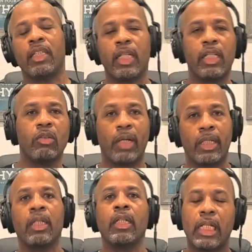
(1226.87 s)

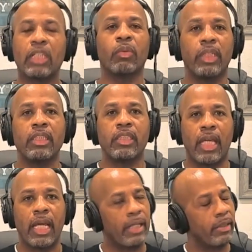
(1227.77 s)
Anyway, that's what he
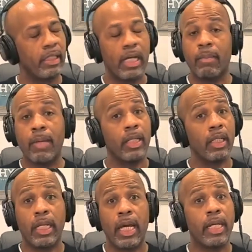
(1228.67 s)
said. Think I better
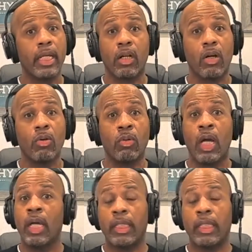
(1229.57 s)
let it go.